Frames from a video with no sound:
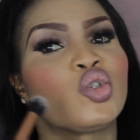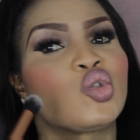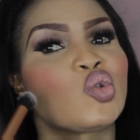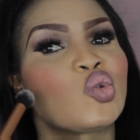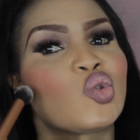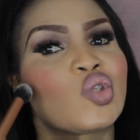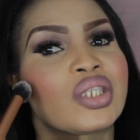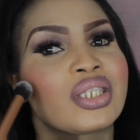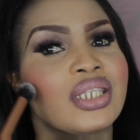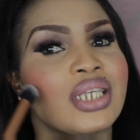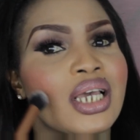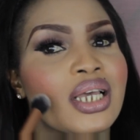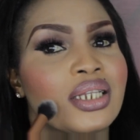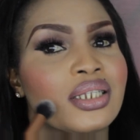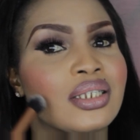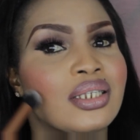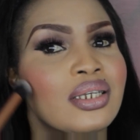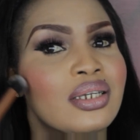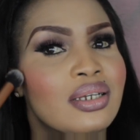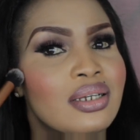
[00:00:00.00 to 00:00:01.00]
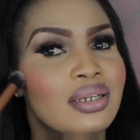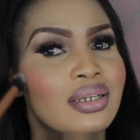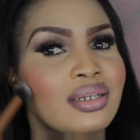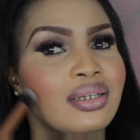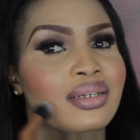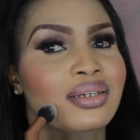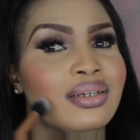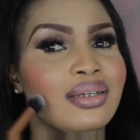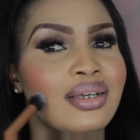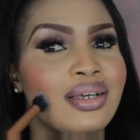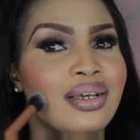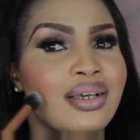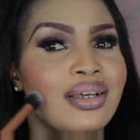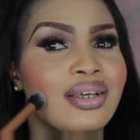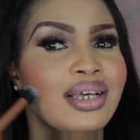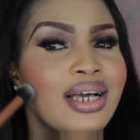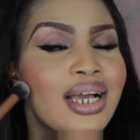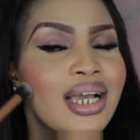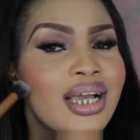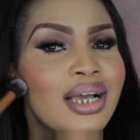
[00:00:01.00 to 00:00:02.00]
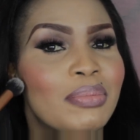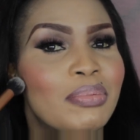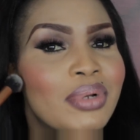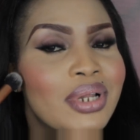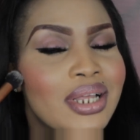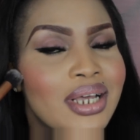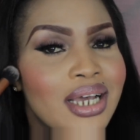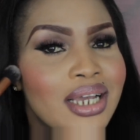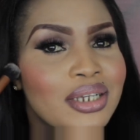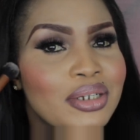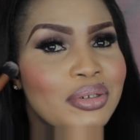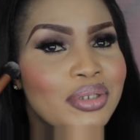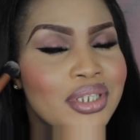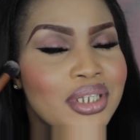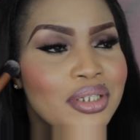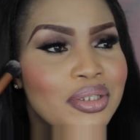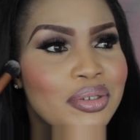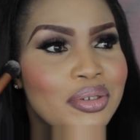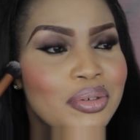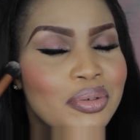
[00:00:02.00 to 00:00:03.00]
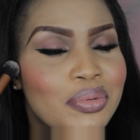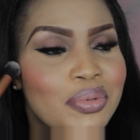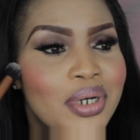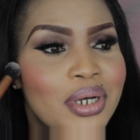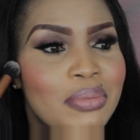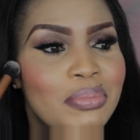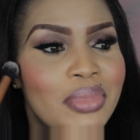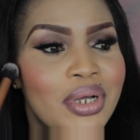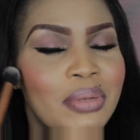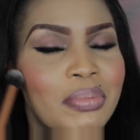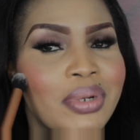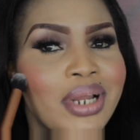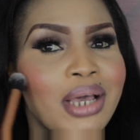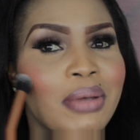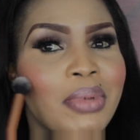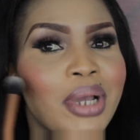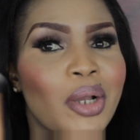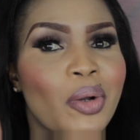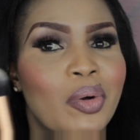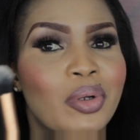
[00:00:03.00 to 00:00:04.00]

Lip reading: to set I use it to apply my